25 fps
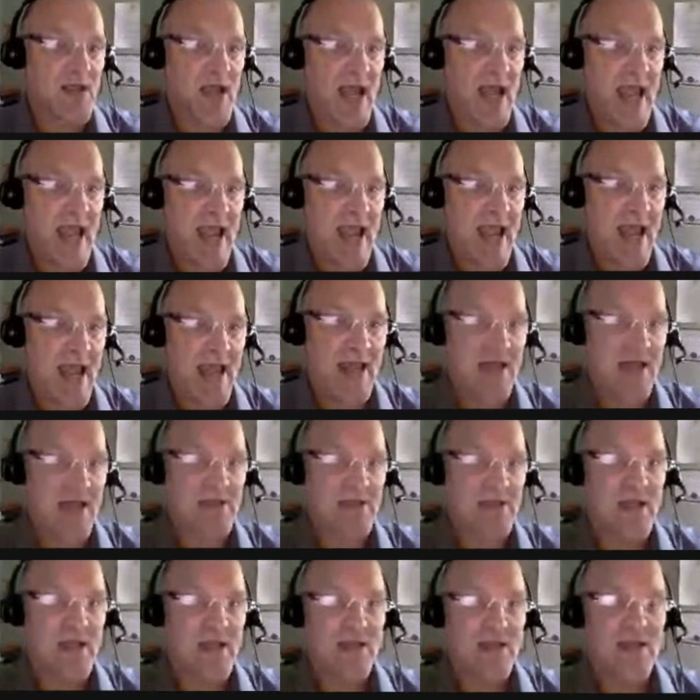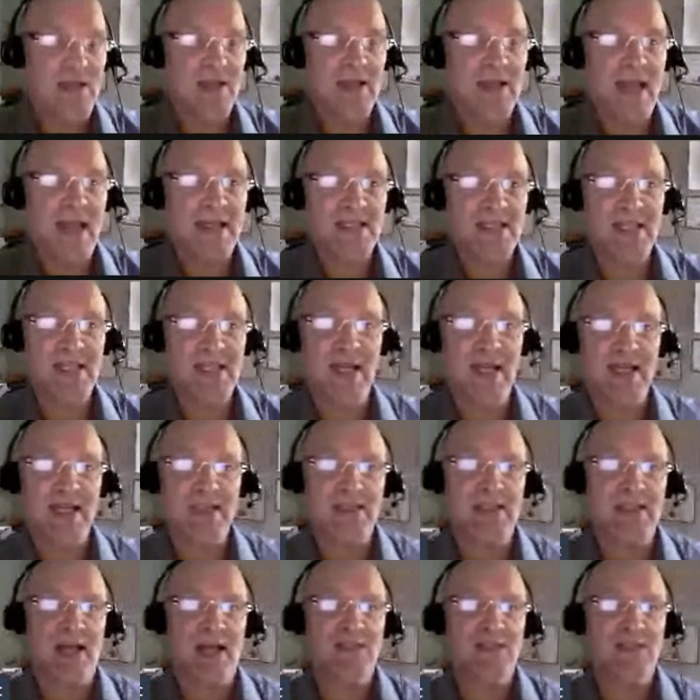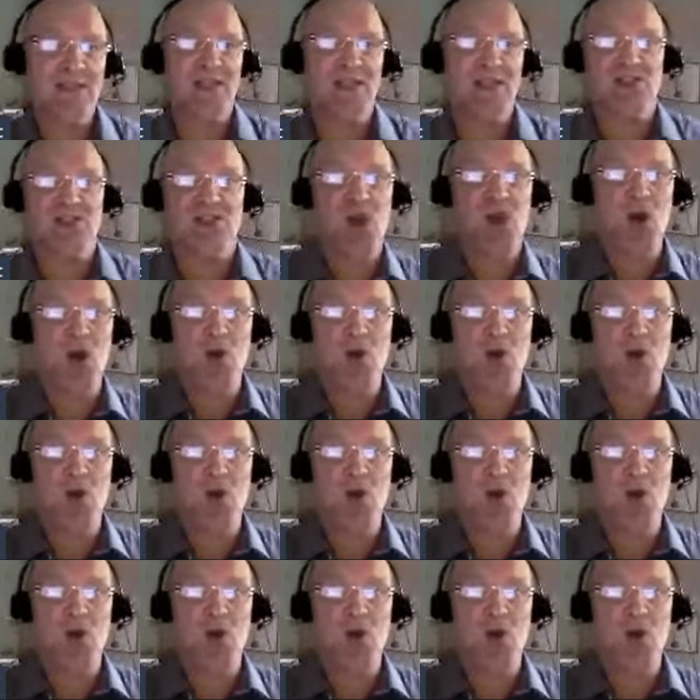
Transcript: And the nice thing, it does this